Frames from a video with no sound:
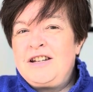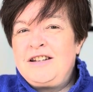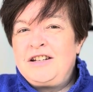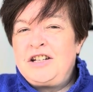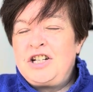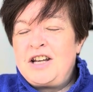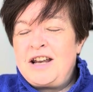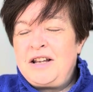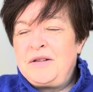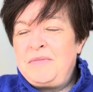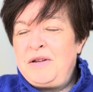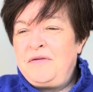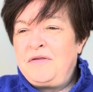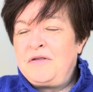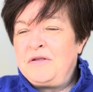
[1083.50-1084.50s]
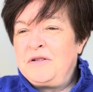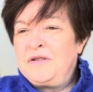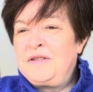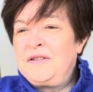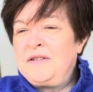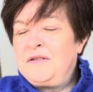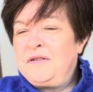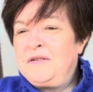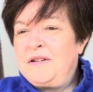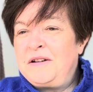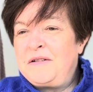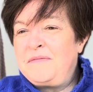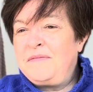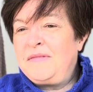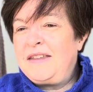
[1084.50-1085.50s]
her channel before, so
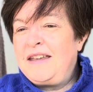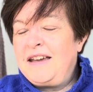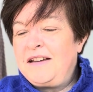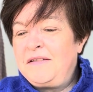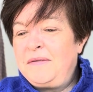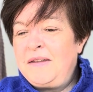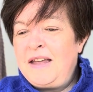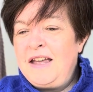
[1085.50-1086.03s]
yeah,